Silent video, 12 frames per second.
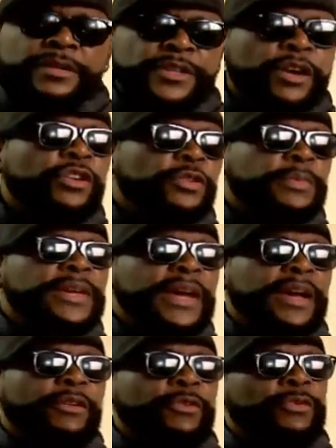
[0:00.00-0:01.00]
dogged me
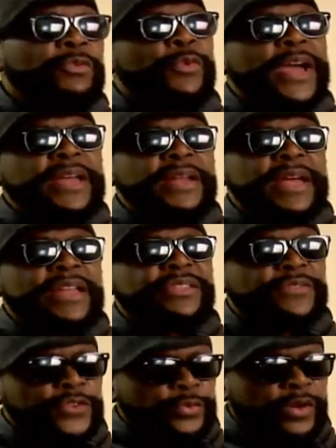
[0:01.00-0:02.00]
out right
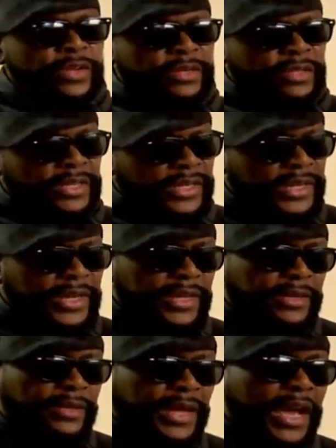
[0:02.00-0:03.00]
after Veronica
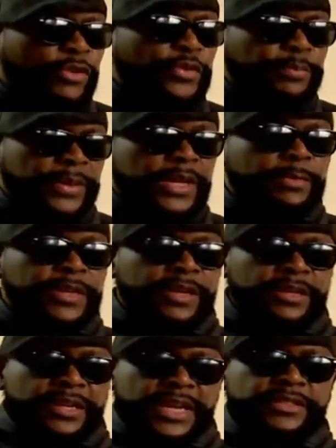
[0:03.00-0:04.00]
had our baby
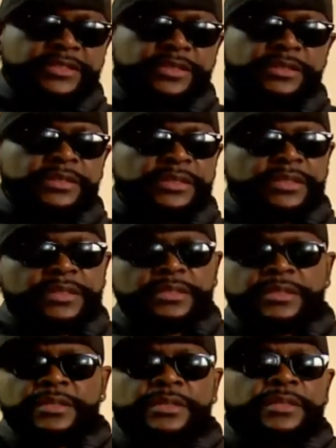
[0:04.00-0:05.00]
Alexa
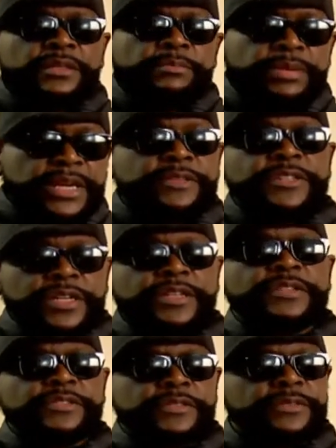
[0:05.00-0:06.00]

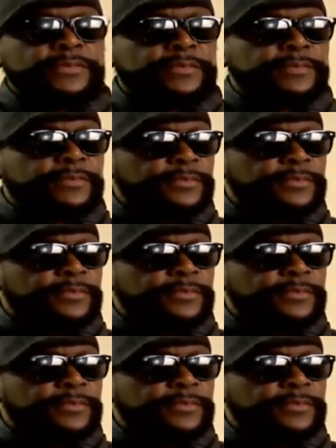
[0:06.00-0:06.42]
Henderson.